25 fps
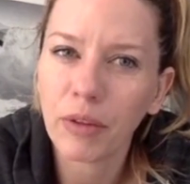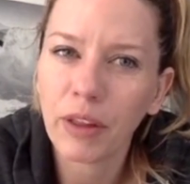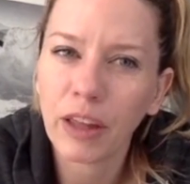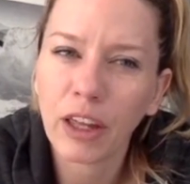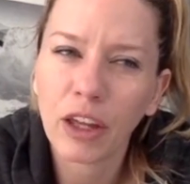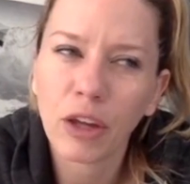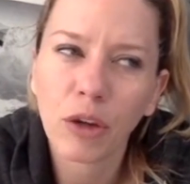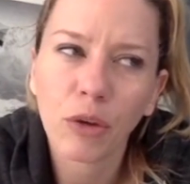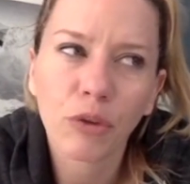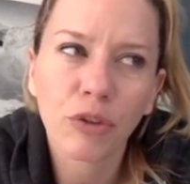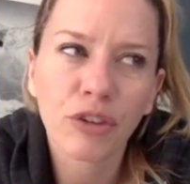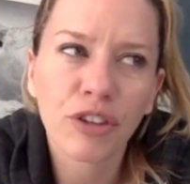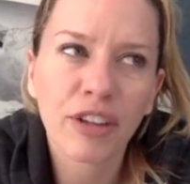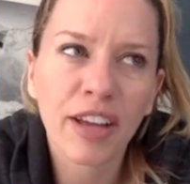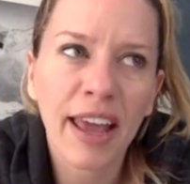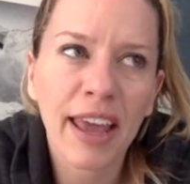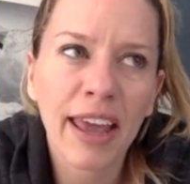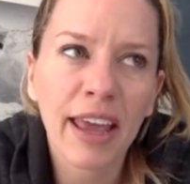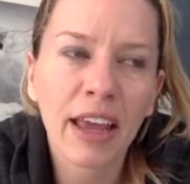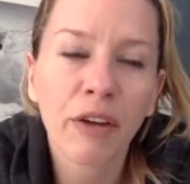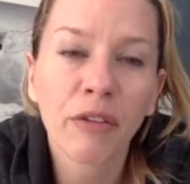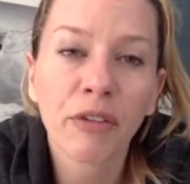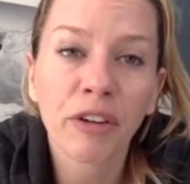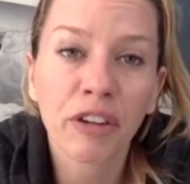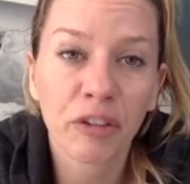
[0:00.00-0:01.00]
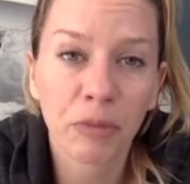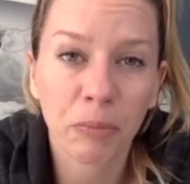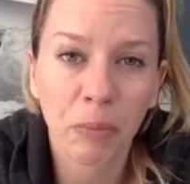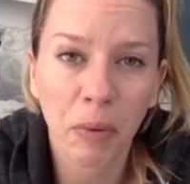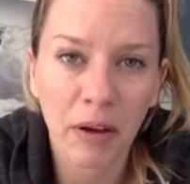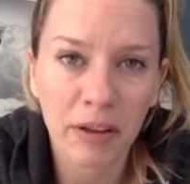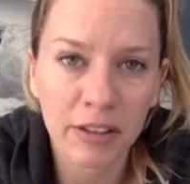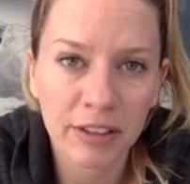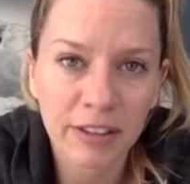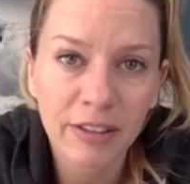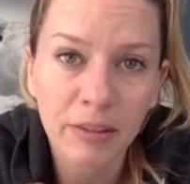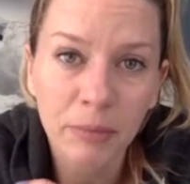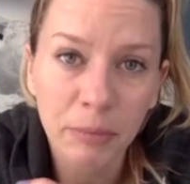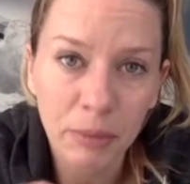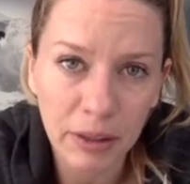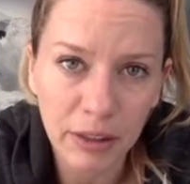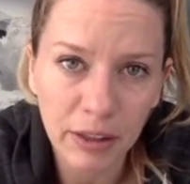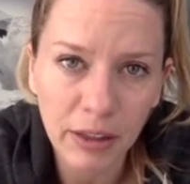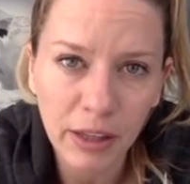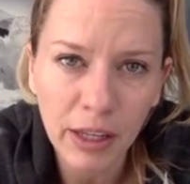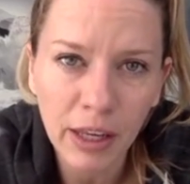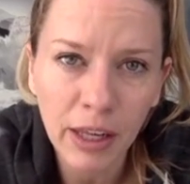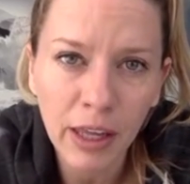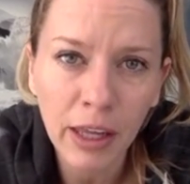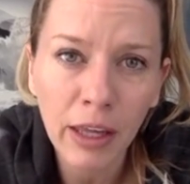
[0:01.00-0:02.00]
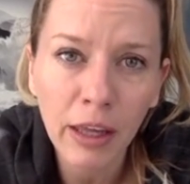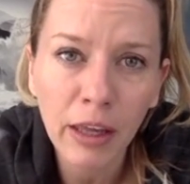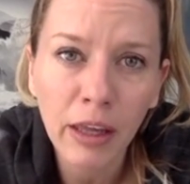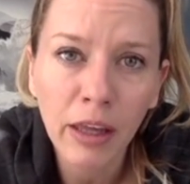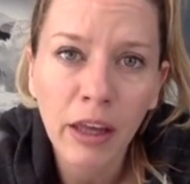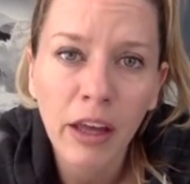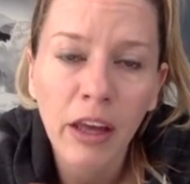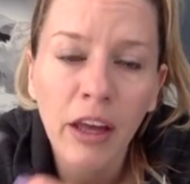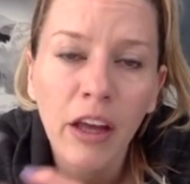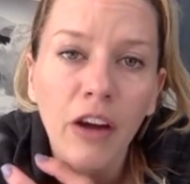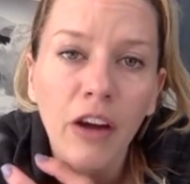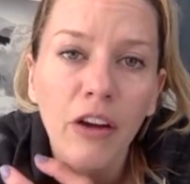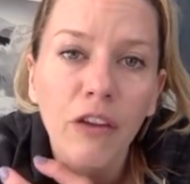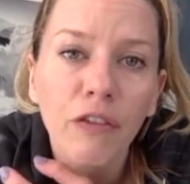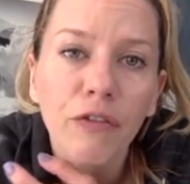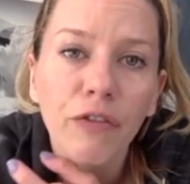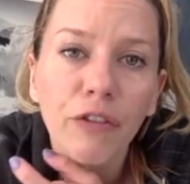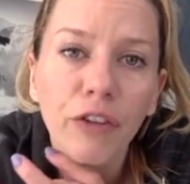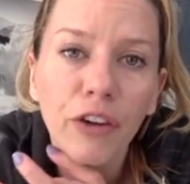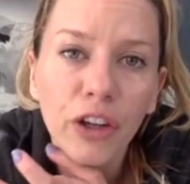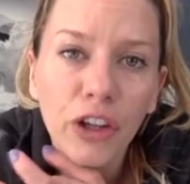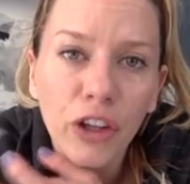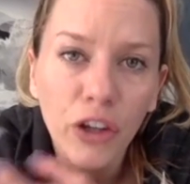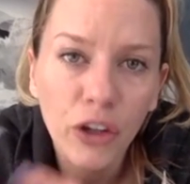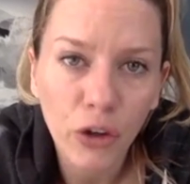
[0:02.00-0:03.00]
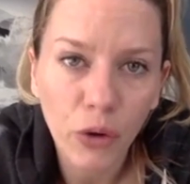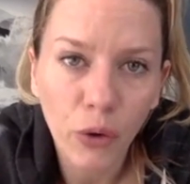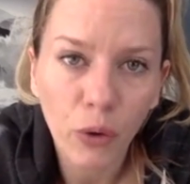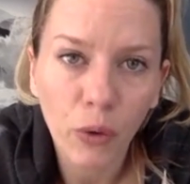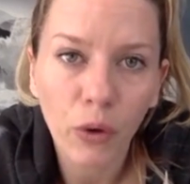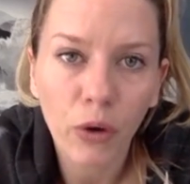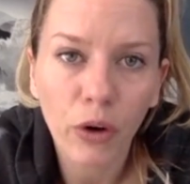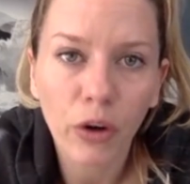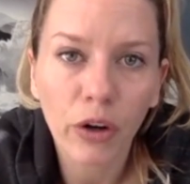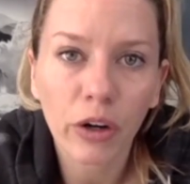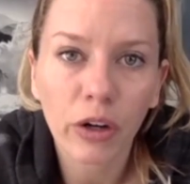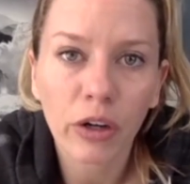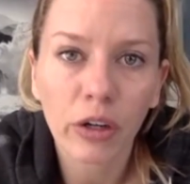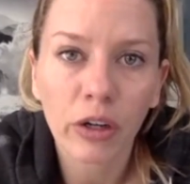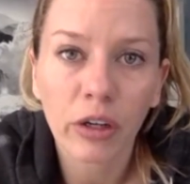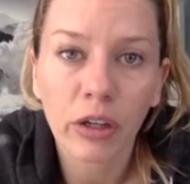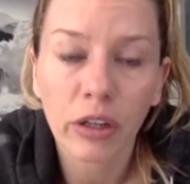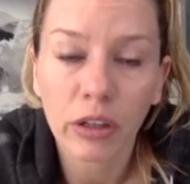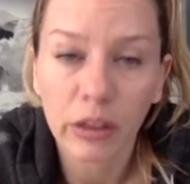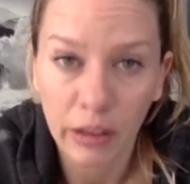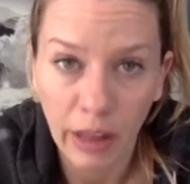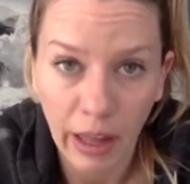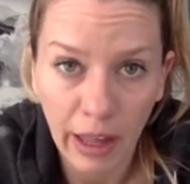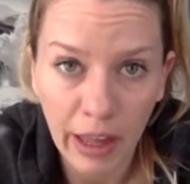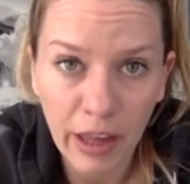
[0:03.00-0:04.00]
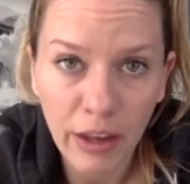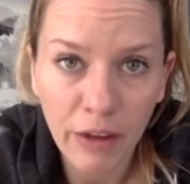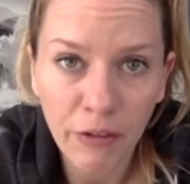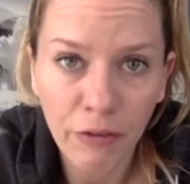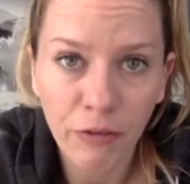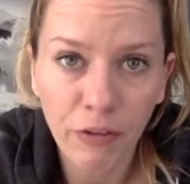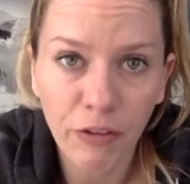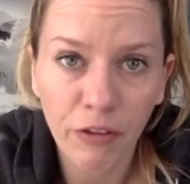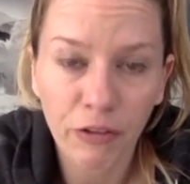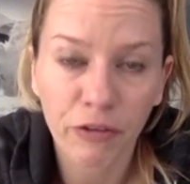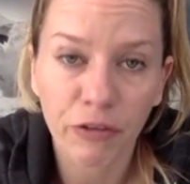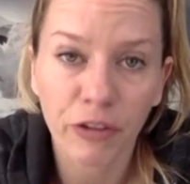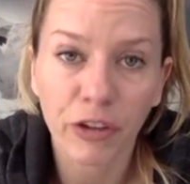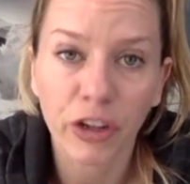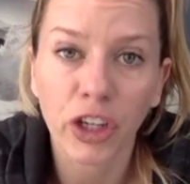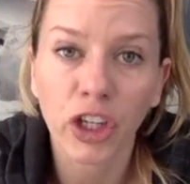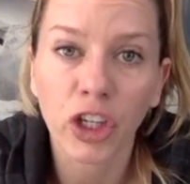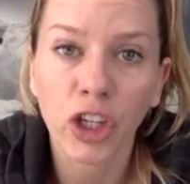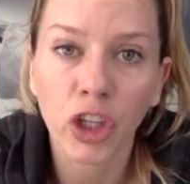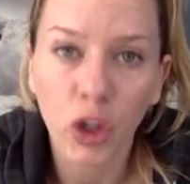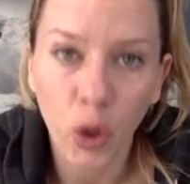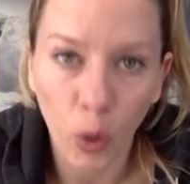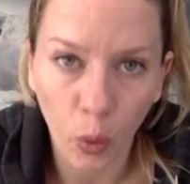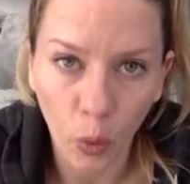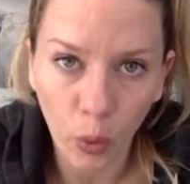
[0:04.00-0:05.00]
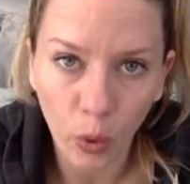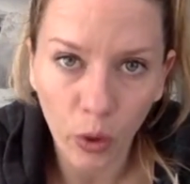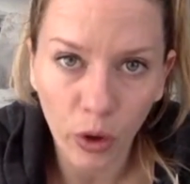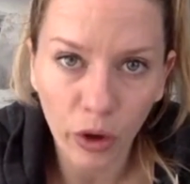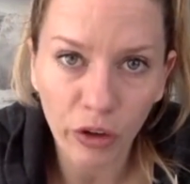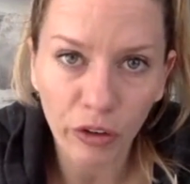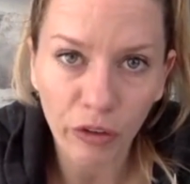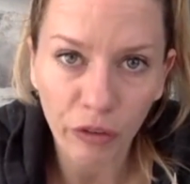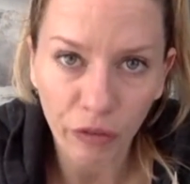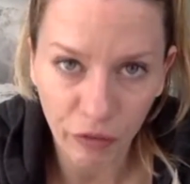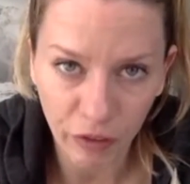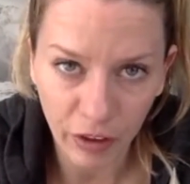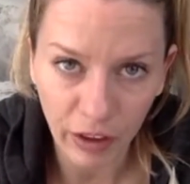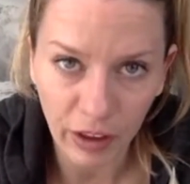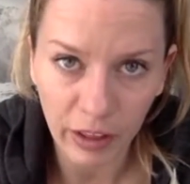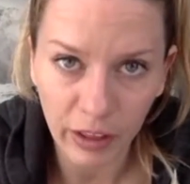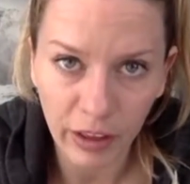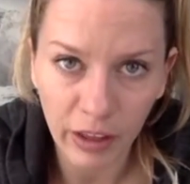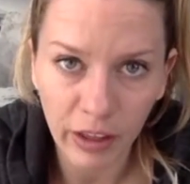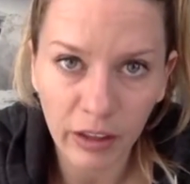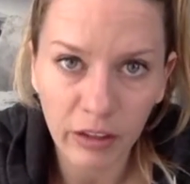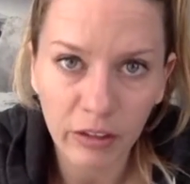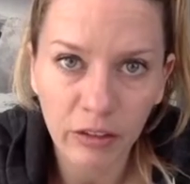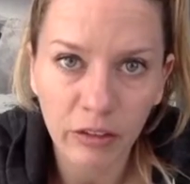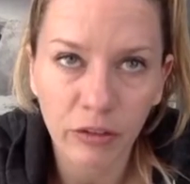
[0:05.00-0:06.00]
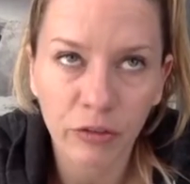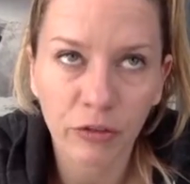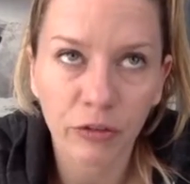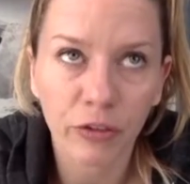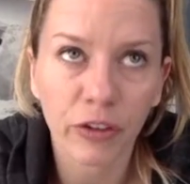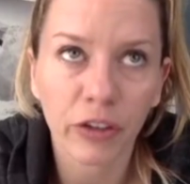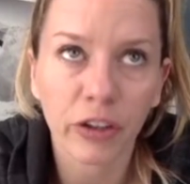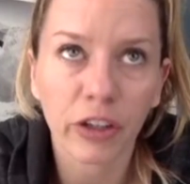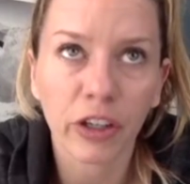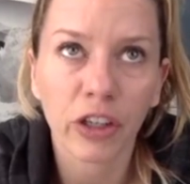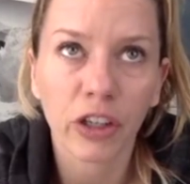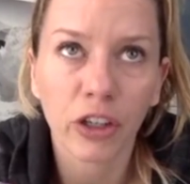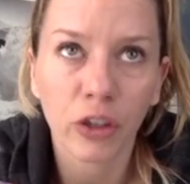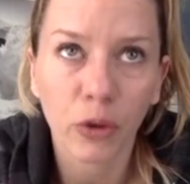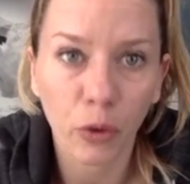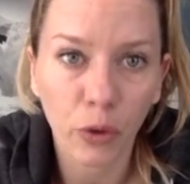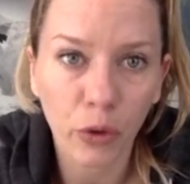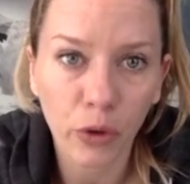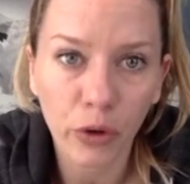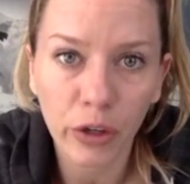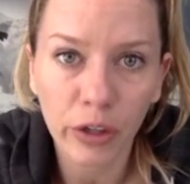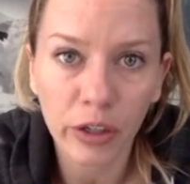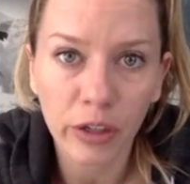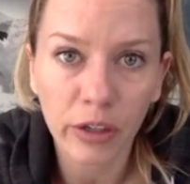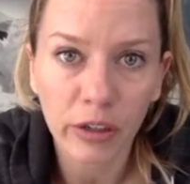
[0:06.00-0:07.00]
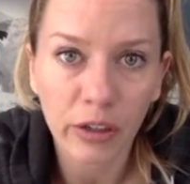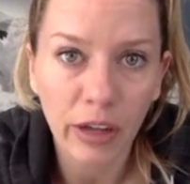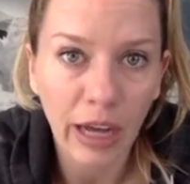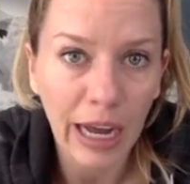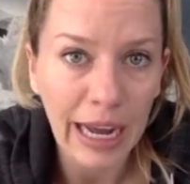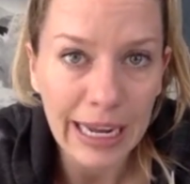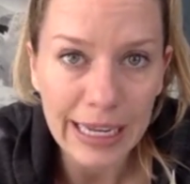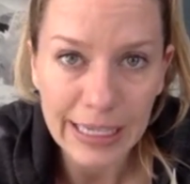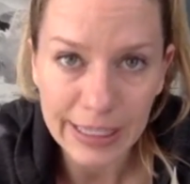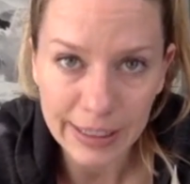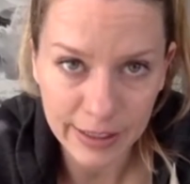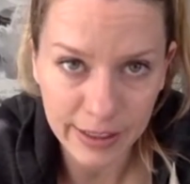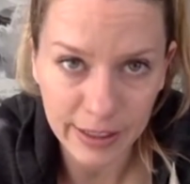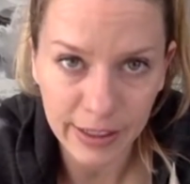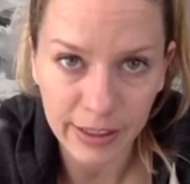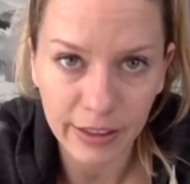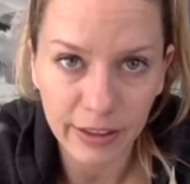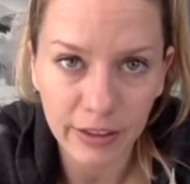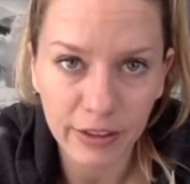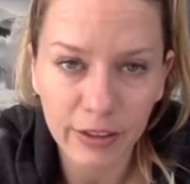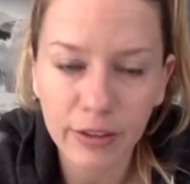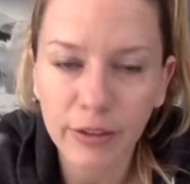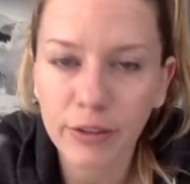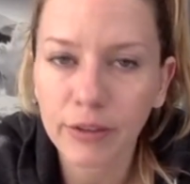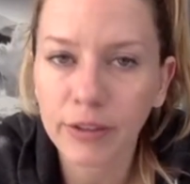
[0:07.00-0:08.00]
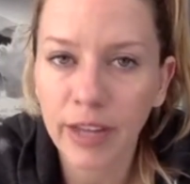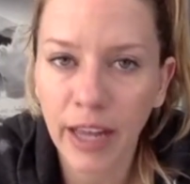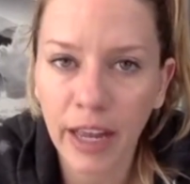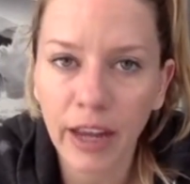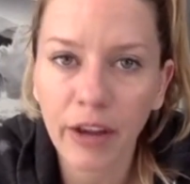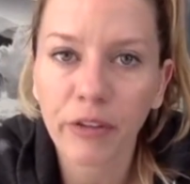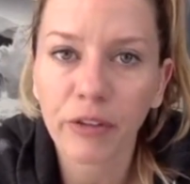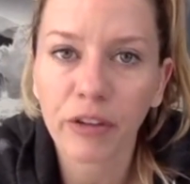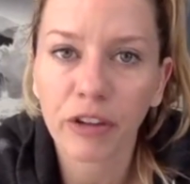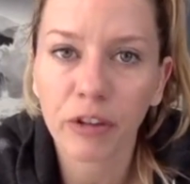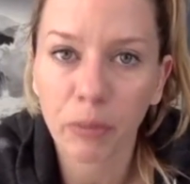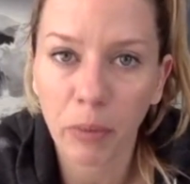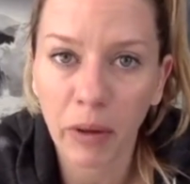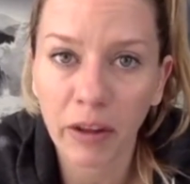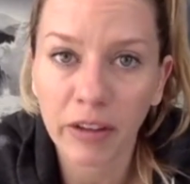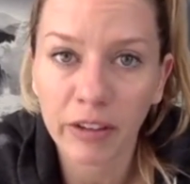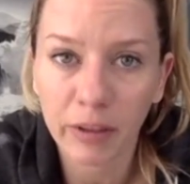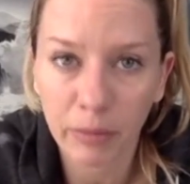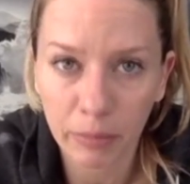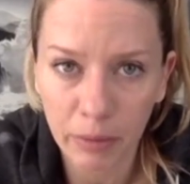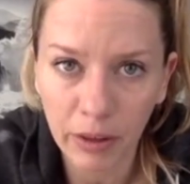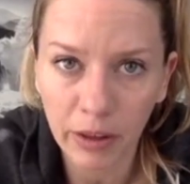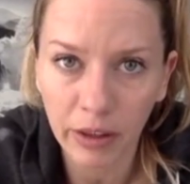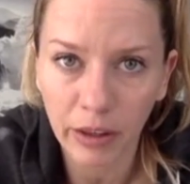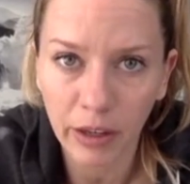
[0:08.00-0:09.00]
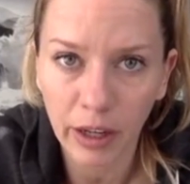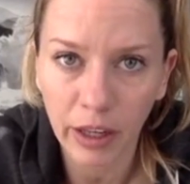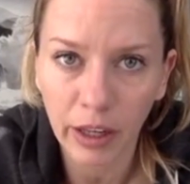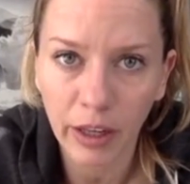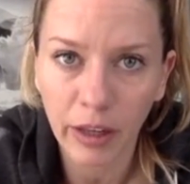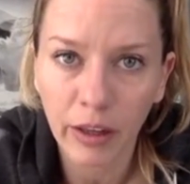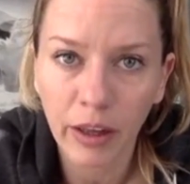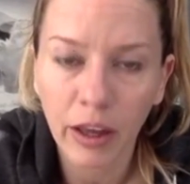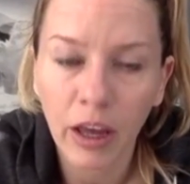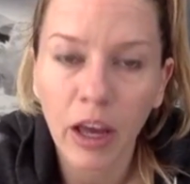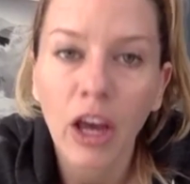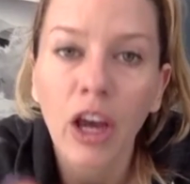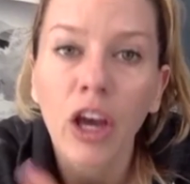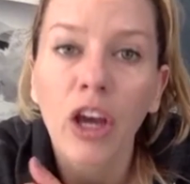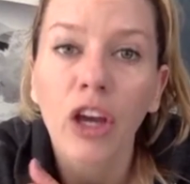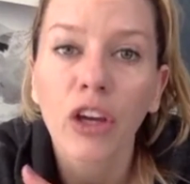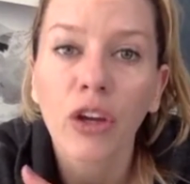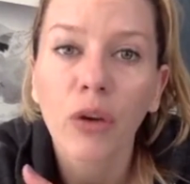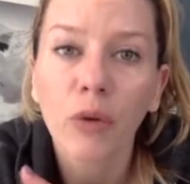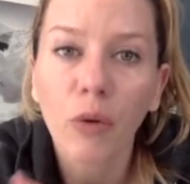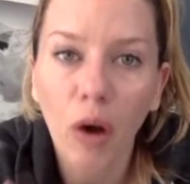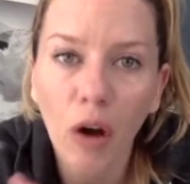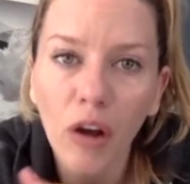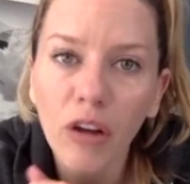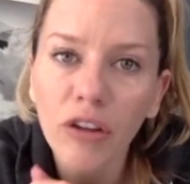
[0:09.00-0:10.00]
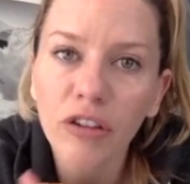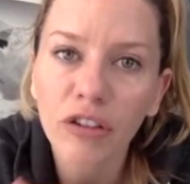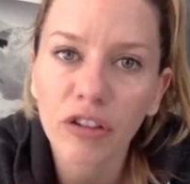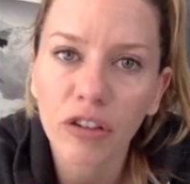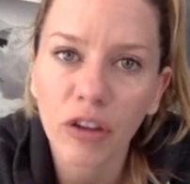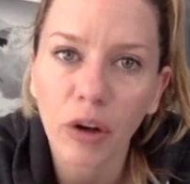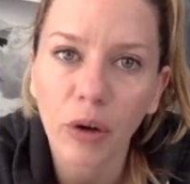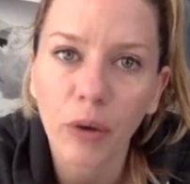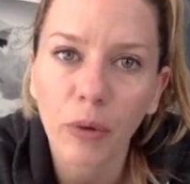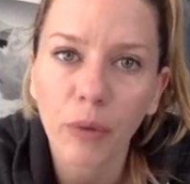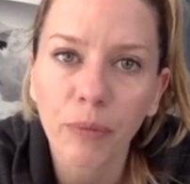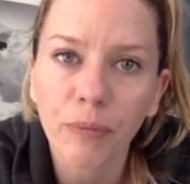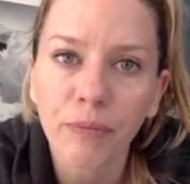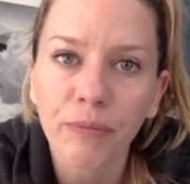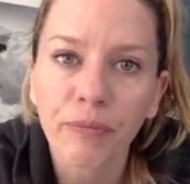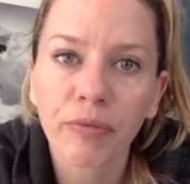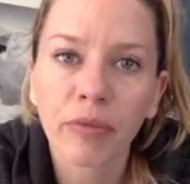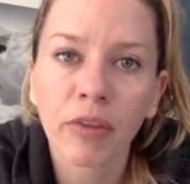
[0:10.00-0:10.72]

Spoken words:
Like, you take responsibility for your life, for your feelings, for your ideas. You take responsibility. You also